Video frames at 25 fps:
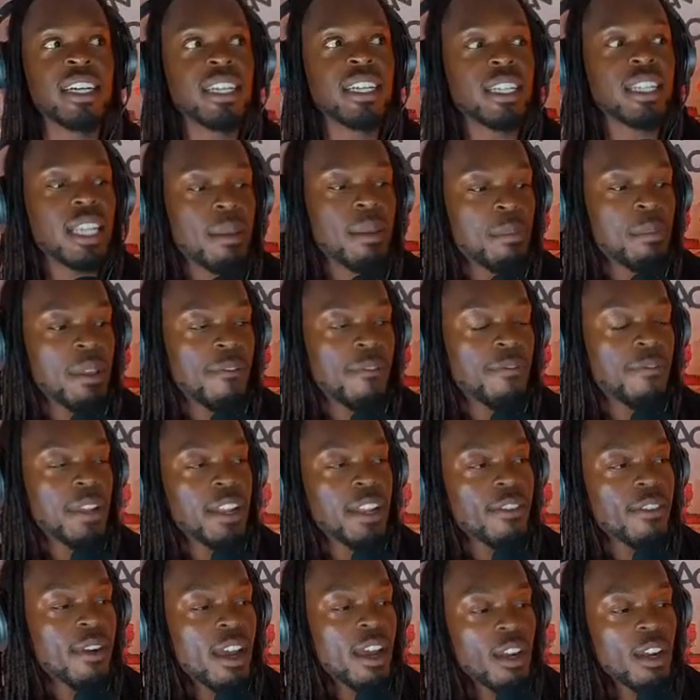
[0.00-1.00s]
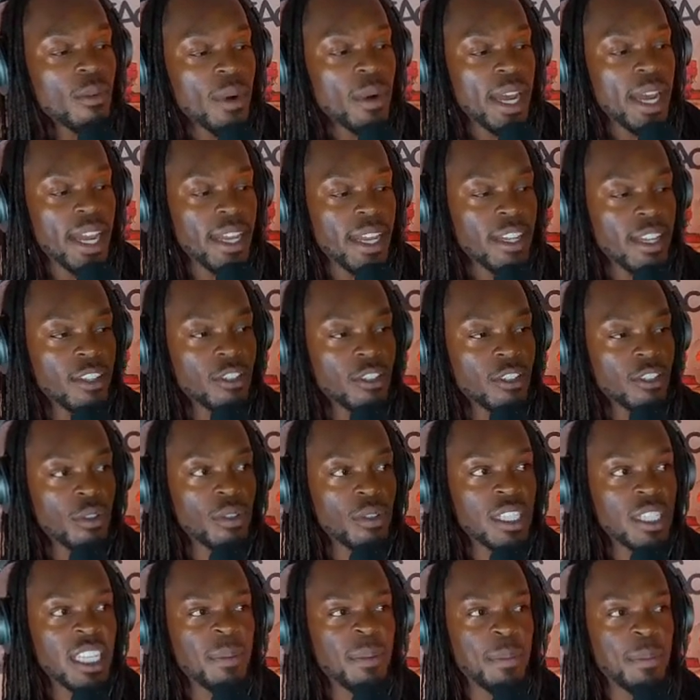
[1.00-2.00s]
Let me figure out a way to
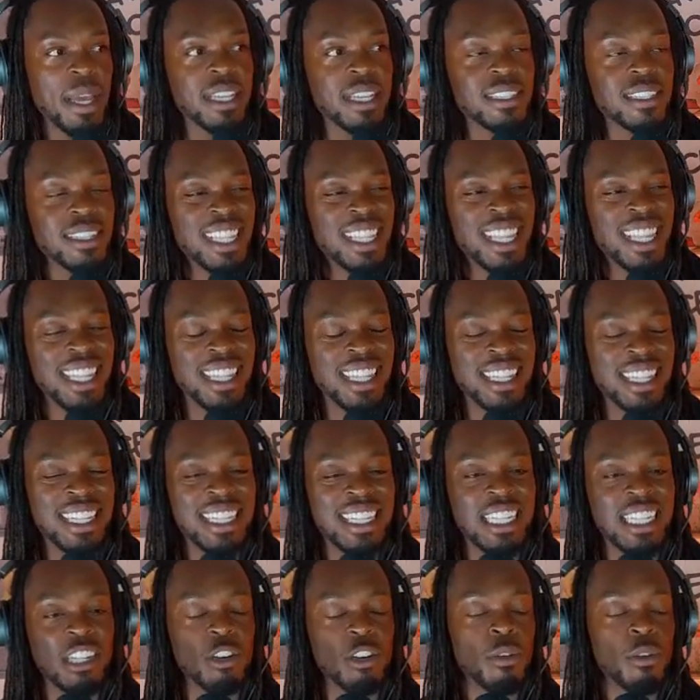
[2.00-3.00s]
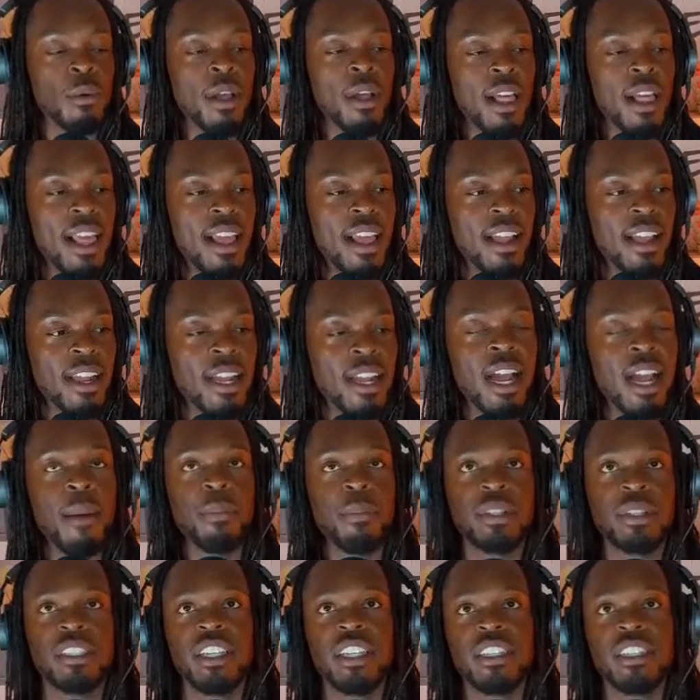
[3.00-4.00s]
keep as little
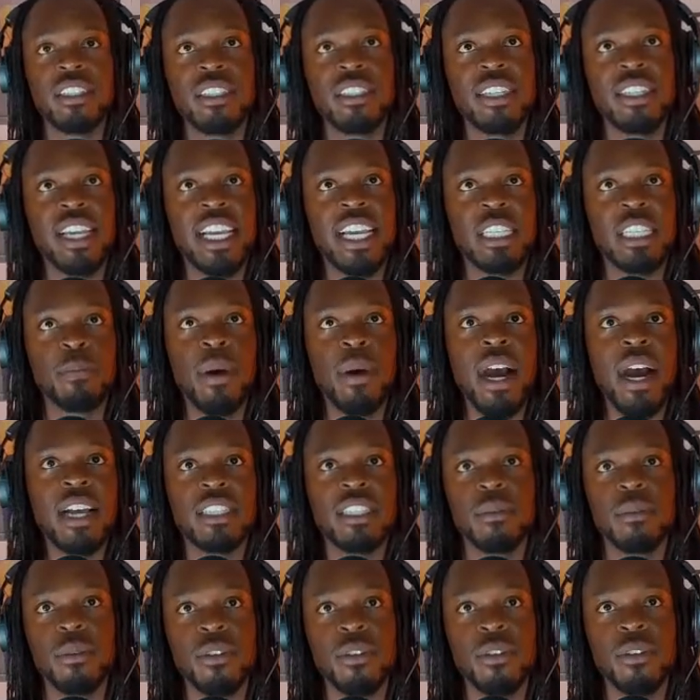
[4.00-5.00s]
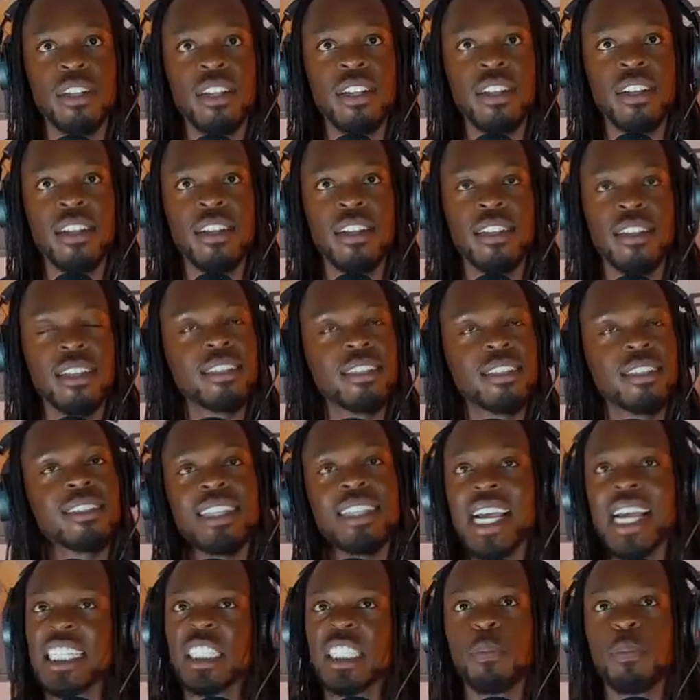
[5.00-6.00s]
competition as possible. This is
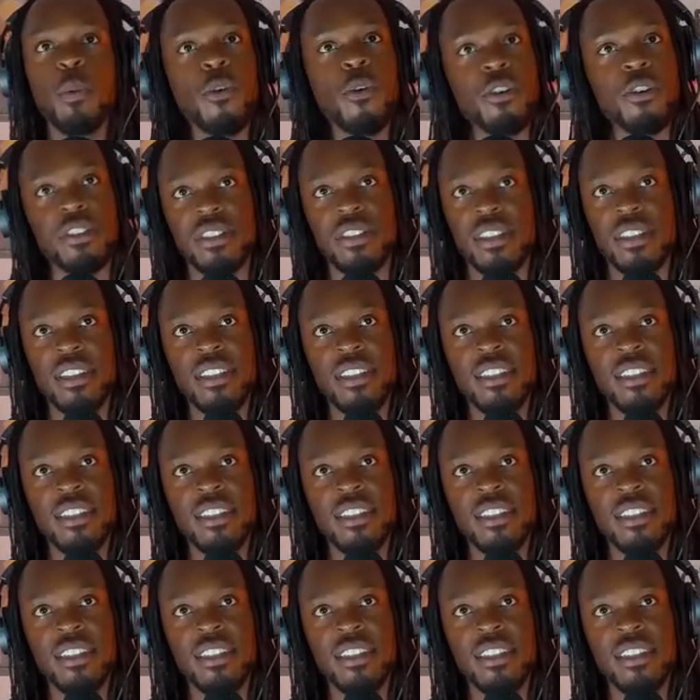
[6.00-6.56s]
not sports.